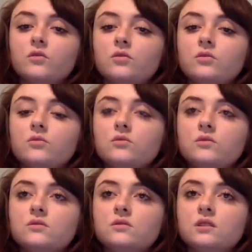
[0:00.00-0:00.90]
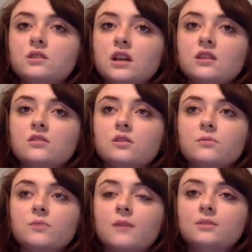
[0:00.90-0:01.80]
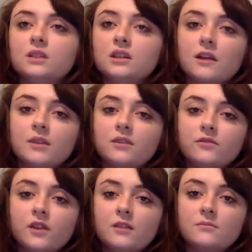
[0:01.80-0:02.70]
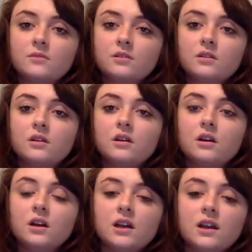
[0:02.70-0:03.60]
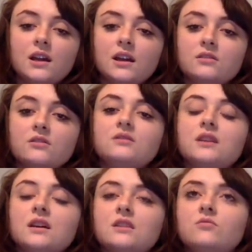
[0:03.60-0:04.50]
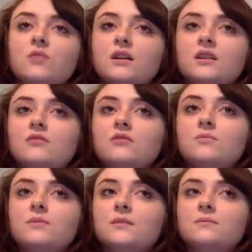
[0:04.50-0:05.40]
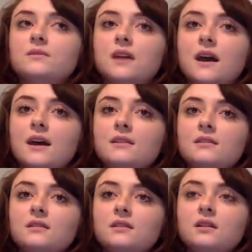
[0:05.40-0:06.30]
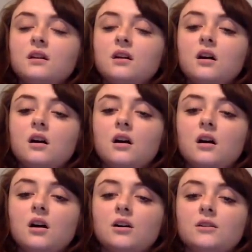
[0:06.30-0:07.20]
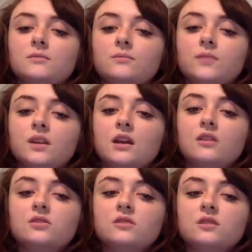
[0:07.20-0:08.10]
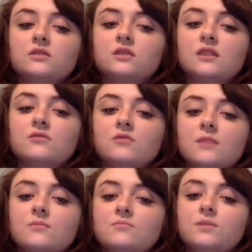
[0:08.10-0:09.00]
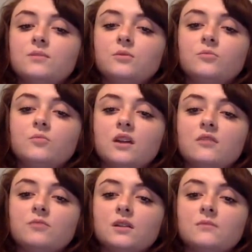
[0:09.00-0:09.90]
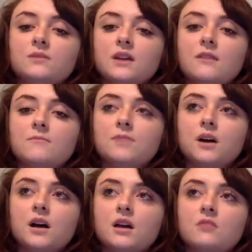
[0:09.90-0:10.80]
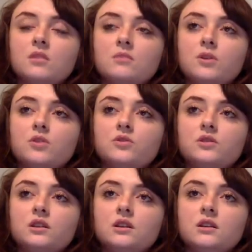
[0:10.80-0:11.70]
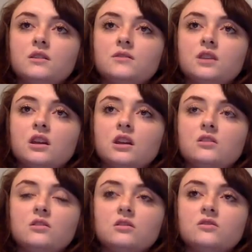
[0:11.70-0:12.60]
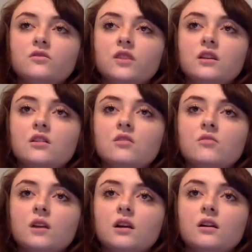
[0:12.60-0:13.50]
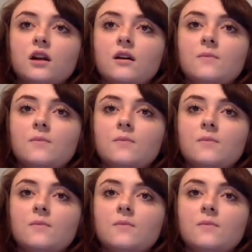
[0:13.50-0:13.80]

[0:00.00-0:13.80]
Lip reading: whose channel they're probably coming from, and I understand why they would be upset. And I also understand why people may have been upset by me posting a New Year's video where